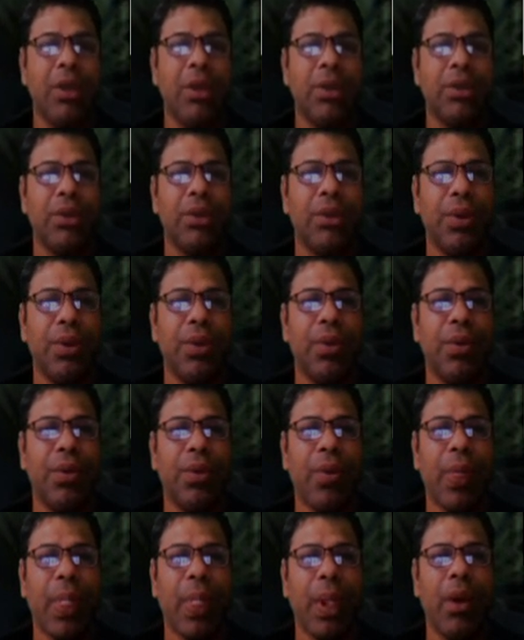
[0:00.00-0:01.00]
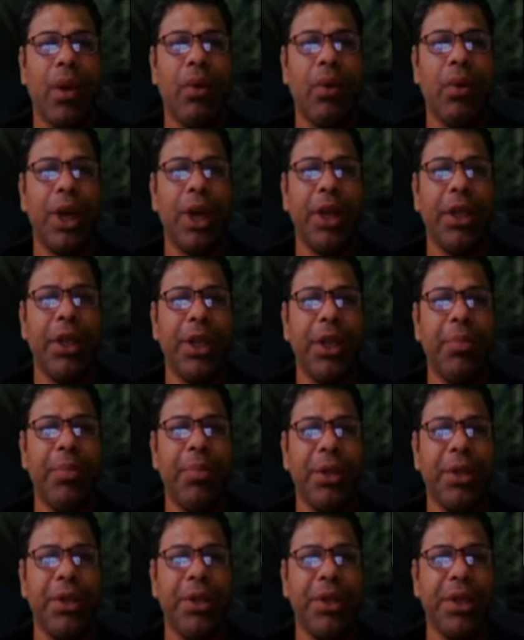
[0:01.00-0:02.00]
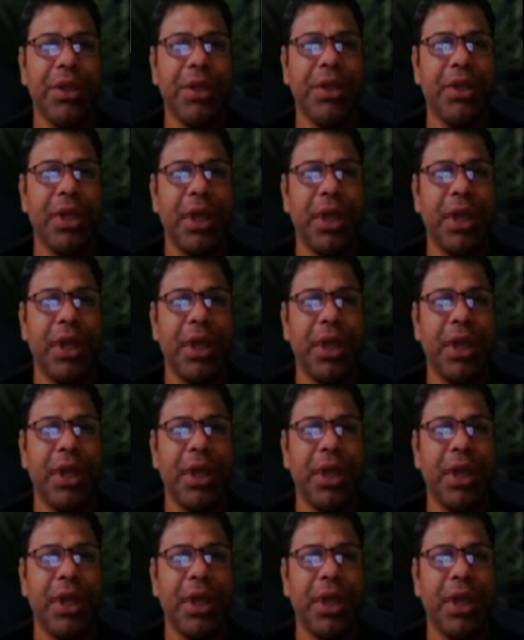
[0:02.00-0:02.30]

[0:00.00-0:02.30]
So look at the pictures.